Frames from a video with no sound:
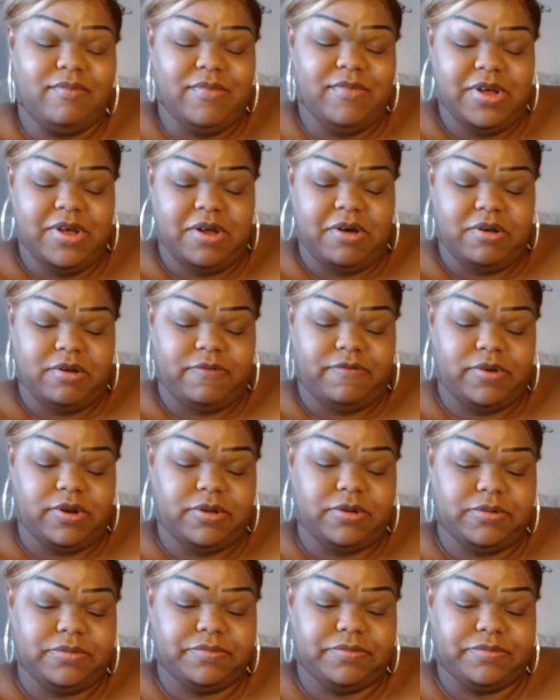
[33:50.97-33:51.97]
you know, the
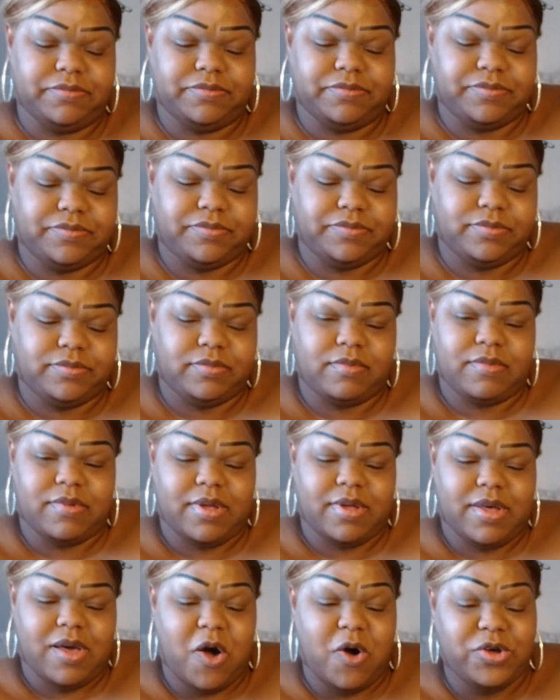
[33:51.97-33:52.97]
flu.
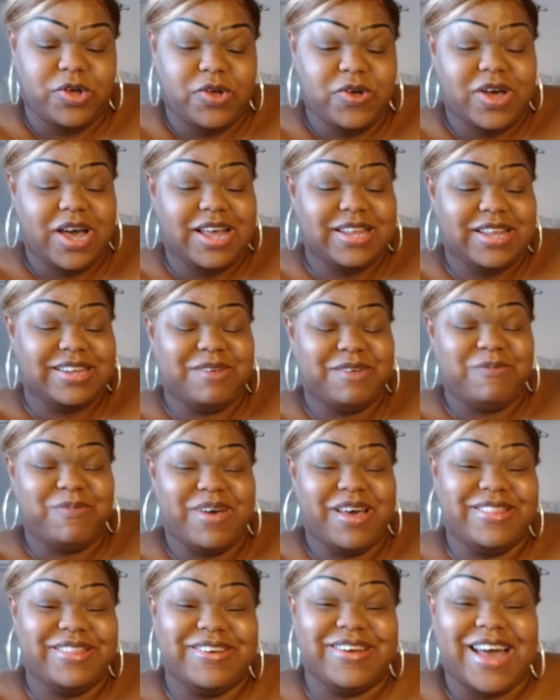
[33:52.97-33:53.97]
Oh, you under the
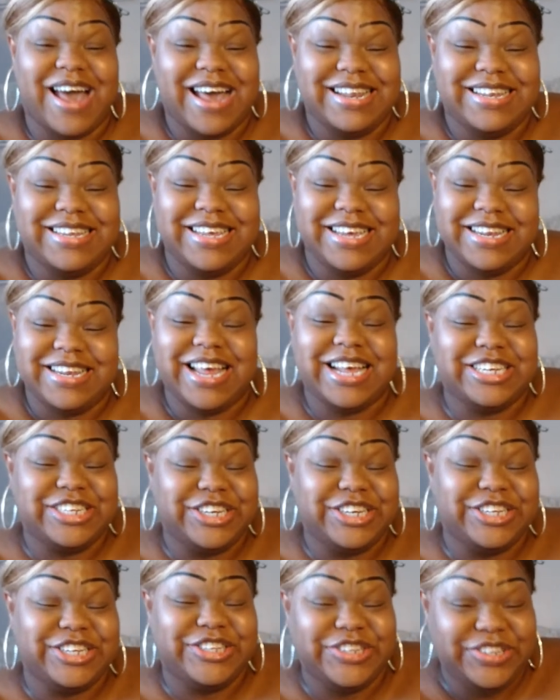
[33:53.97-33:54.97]
weather? I did that
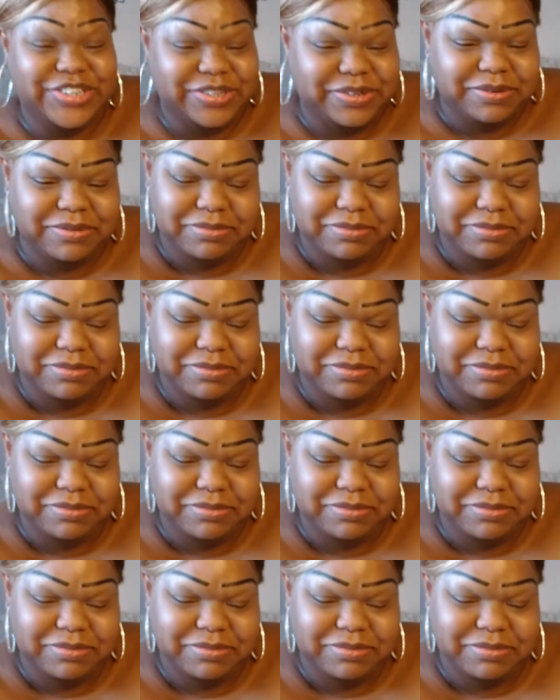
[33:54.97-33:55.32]
shit to you.